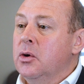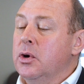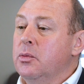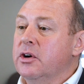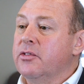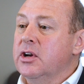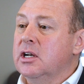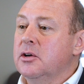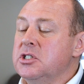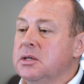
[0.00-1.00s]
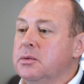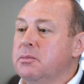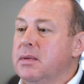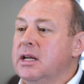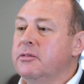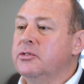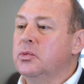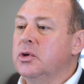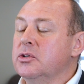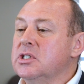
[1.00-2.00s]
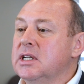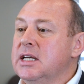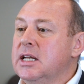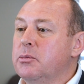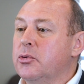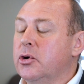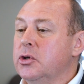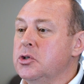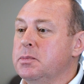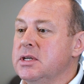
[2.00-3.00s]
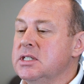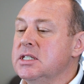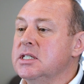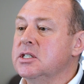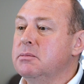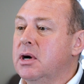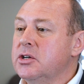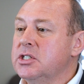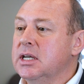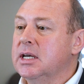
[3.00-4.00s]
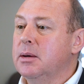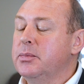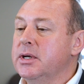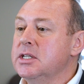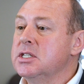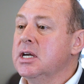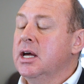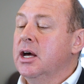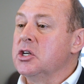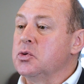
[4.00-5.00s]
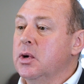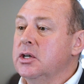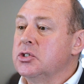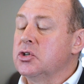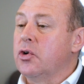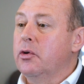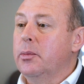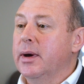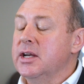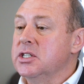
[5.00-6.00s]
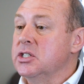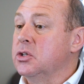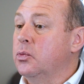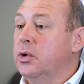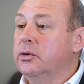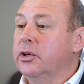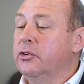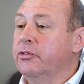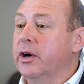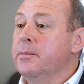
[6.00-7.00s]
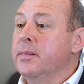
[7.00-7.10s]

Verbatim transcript: We work very closely with many of the world's leading produce businesses and marketing companies, as well as grower bases the world over.